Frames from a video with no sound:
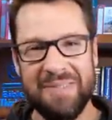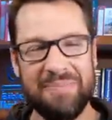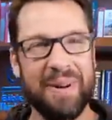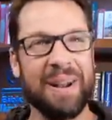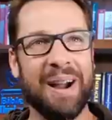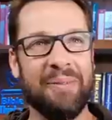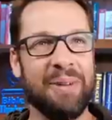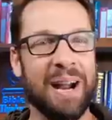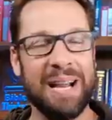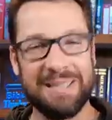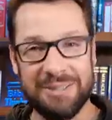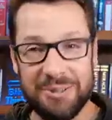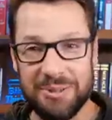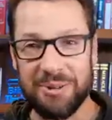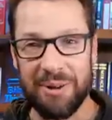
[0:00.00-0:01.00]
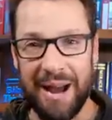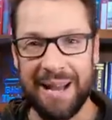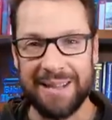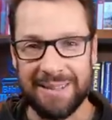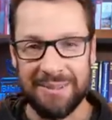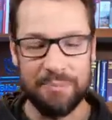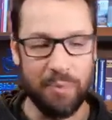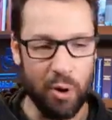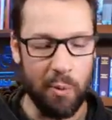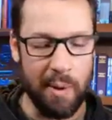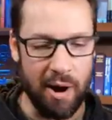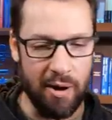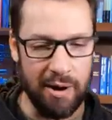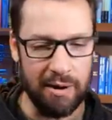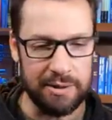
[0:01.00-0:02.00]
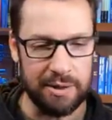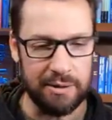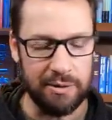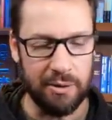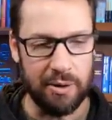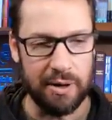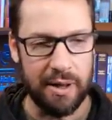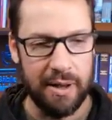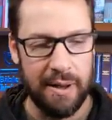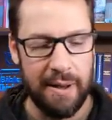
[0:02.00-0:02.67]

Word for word: but but i do try to pour my heart out to the lord